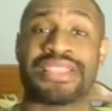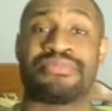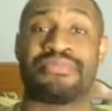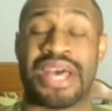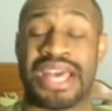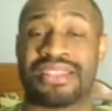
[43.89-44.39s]

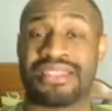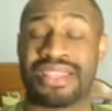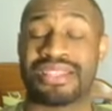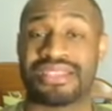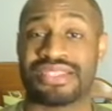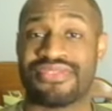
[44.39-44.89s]
my
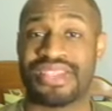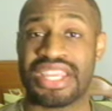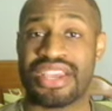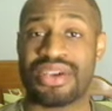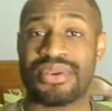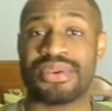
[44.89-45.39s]
like this
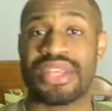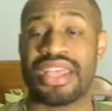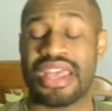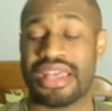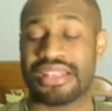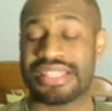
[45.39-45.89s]
video
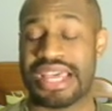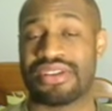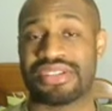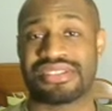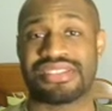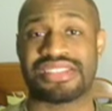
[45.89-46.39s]
down
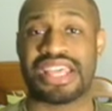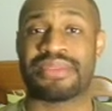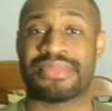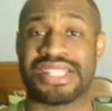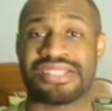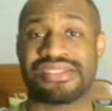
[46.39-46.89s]
into
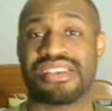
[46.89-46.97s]
segments.